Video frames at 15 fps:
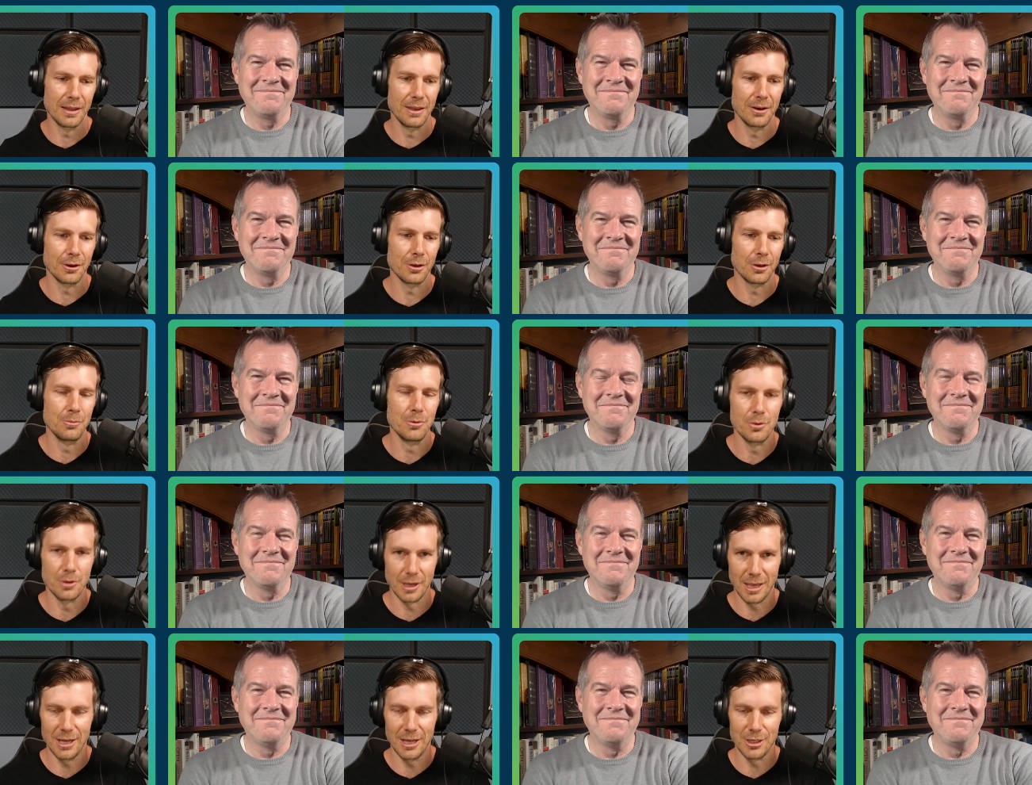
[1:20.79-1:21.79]
Speaker 1: their
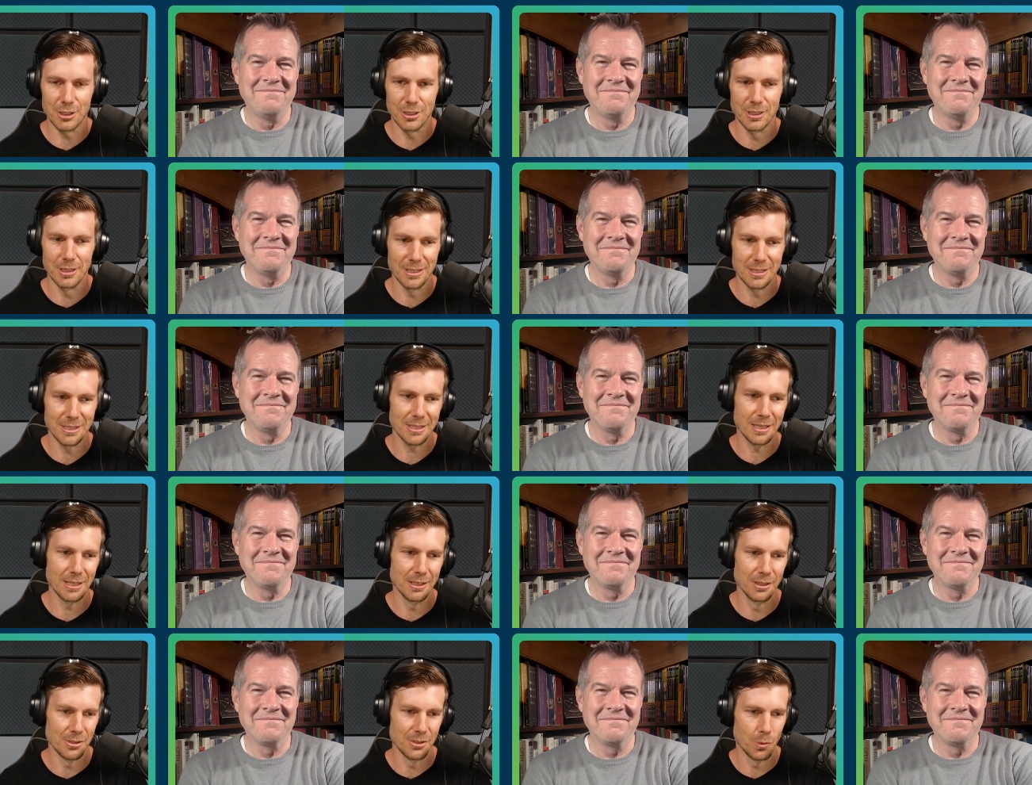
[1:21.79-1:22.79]
communication
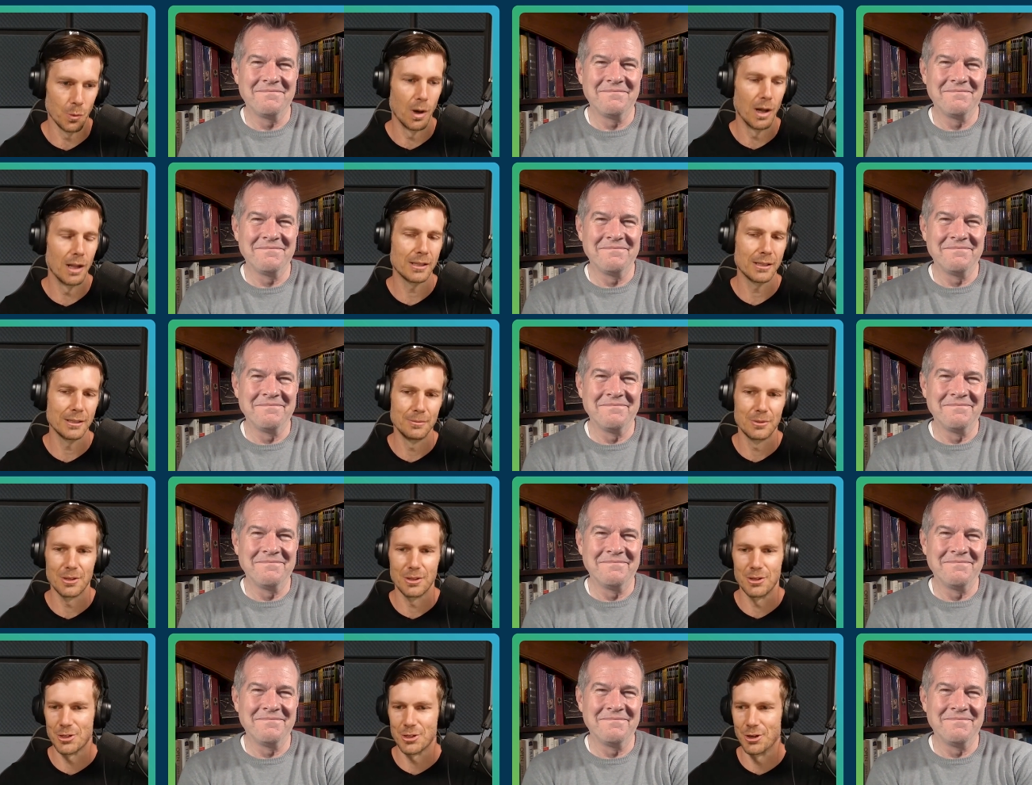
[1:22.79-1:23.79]
skills. Welcome
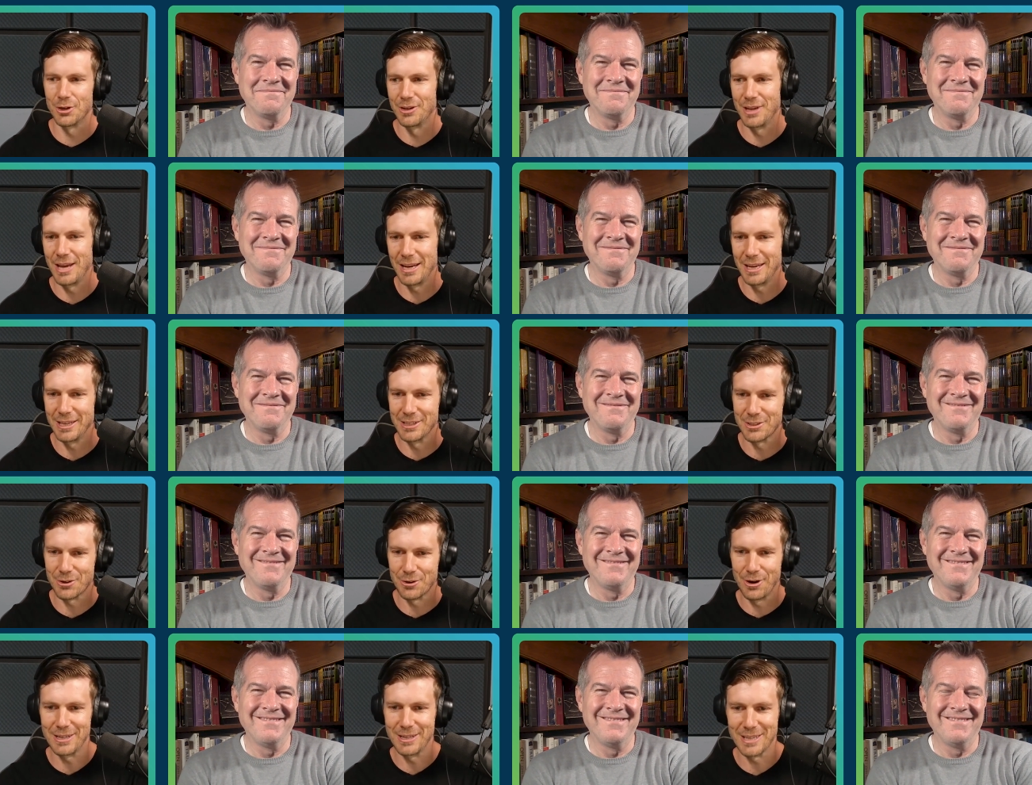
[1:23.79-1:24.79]
to the show, Danny.
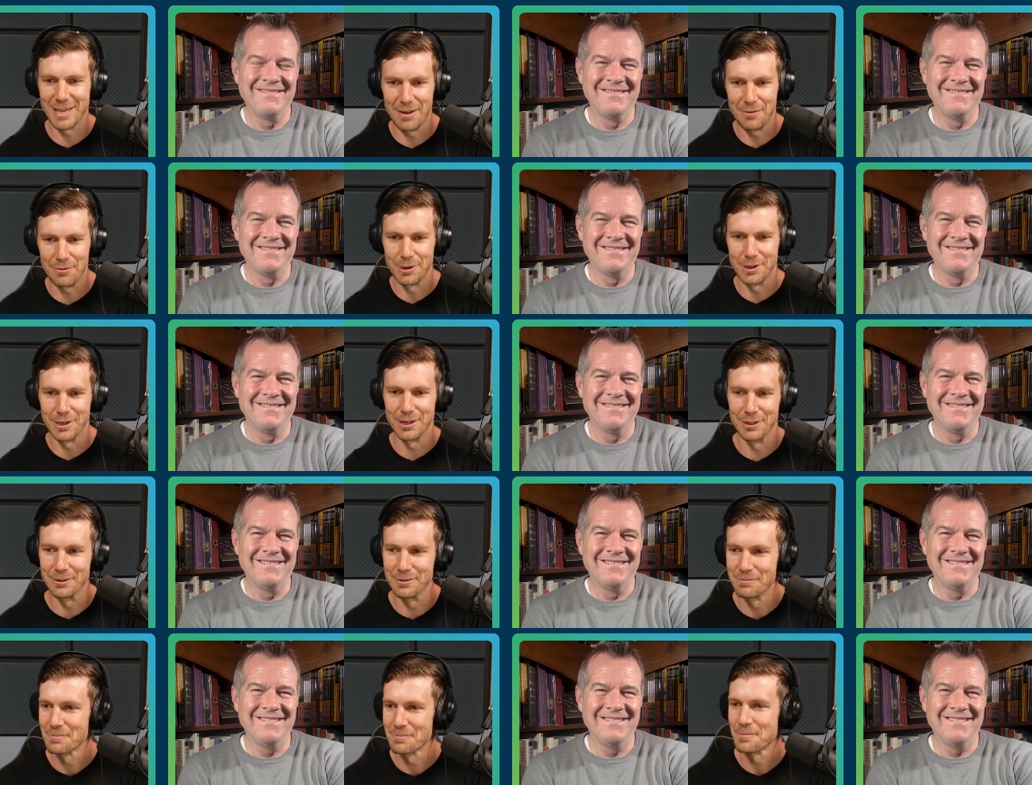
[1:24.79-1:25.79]
It's great to have you
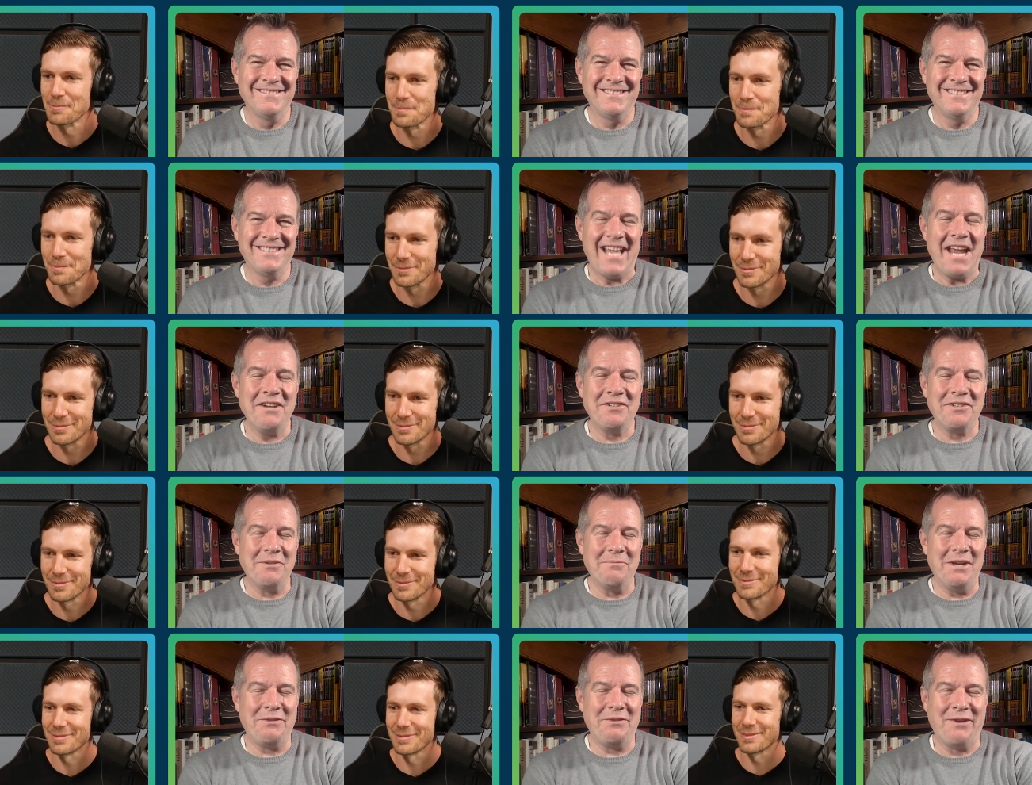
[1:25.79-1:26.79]
here.
Speaker 2: Thanks so
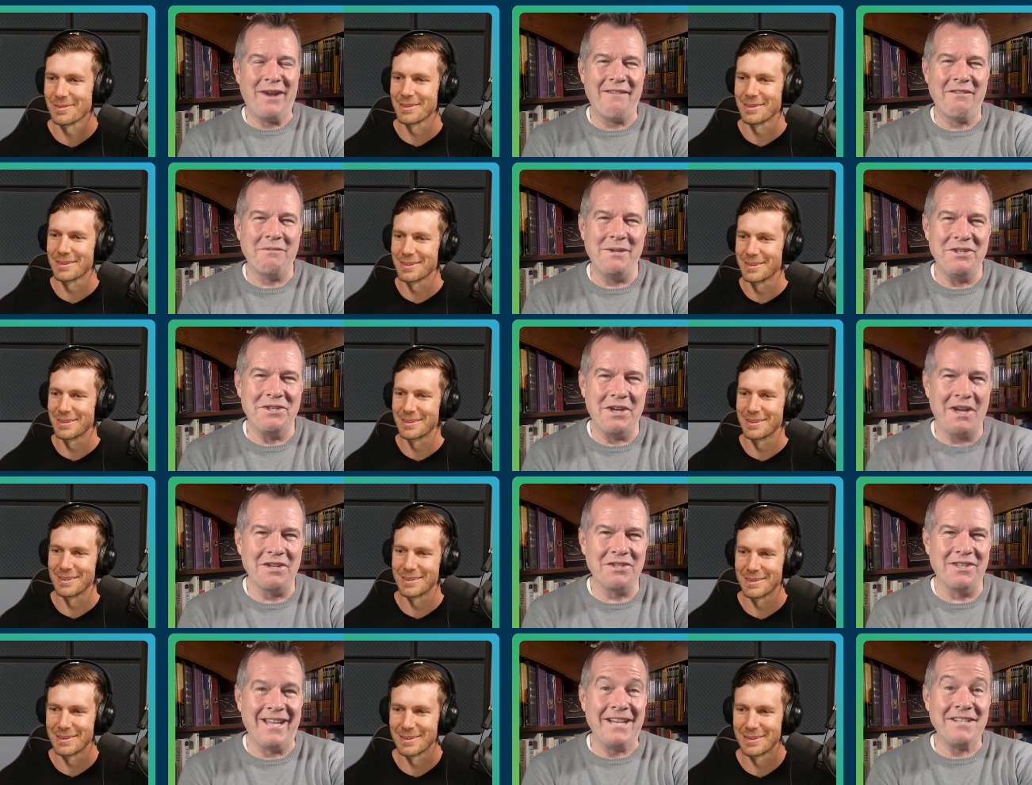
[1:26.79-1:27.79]
much for having me,
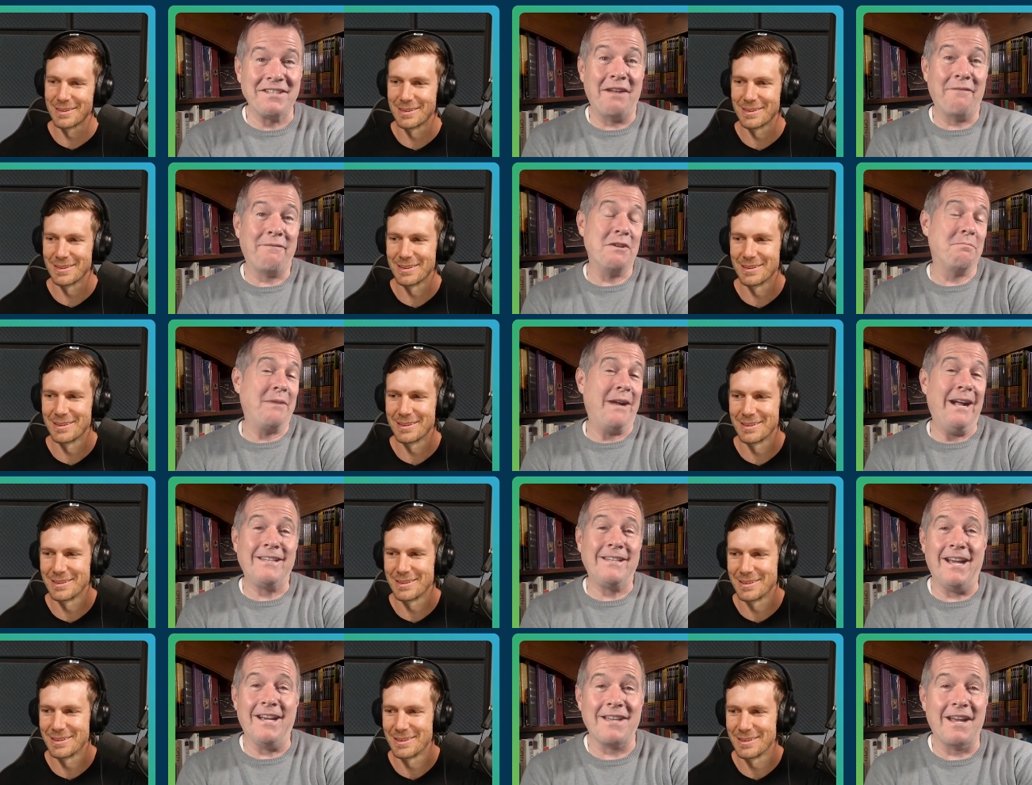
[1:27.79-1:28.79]
Josh. And thanks a lot for your
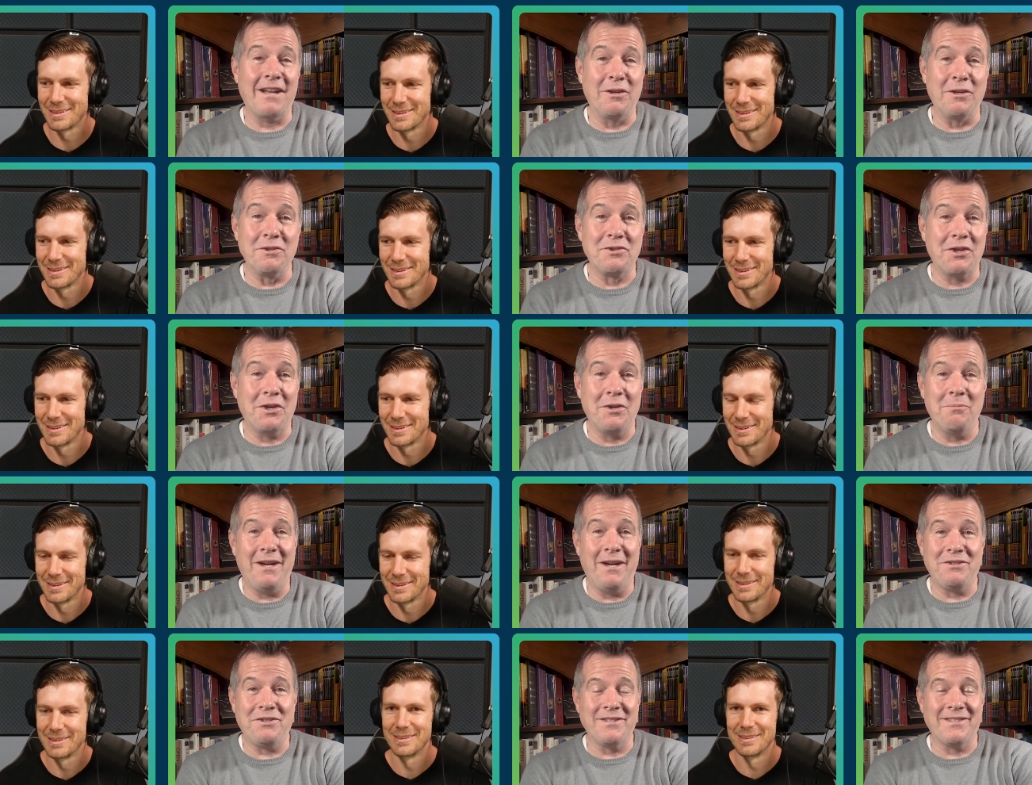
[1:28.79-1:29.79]
podcast. I learned so
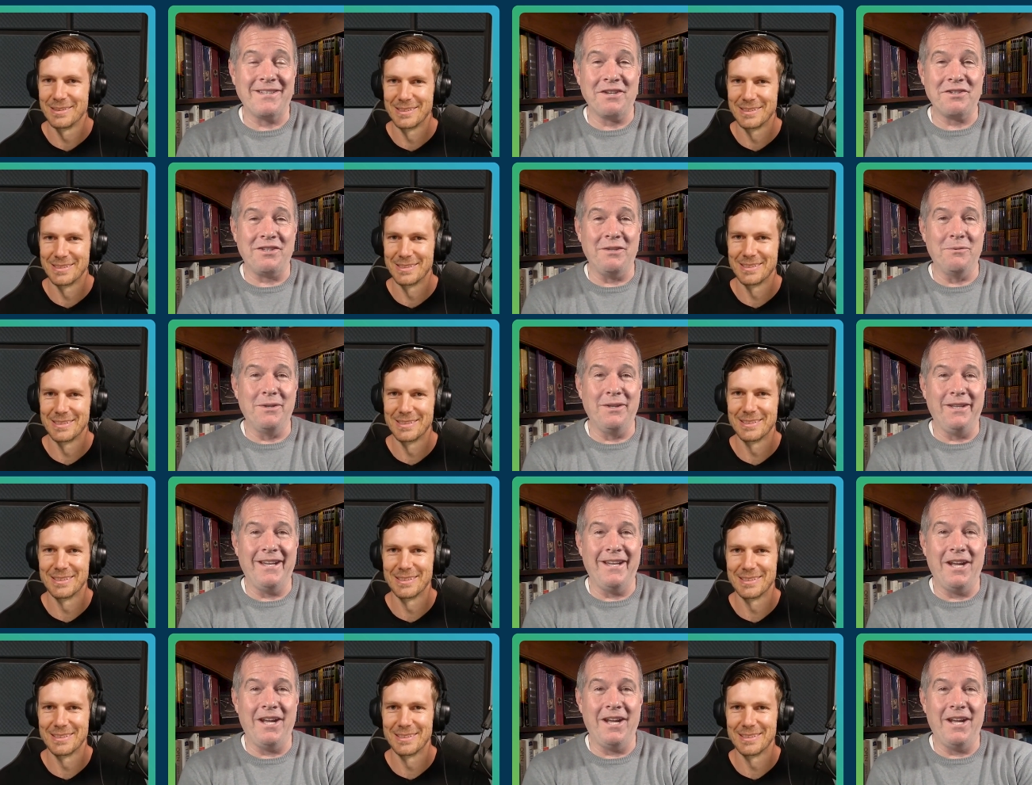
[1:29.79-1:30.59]
much. It's actually really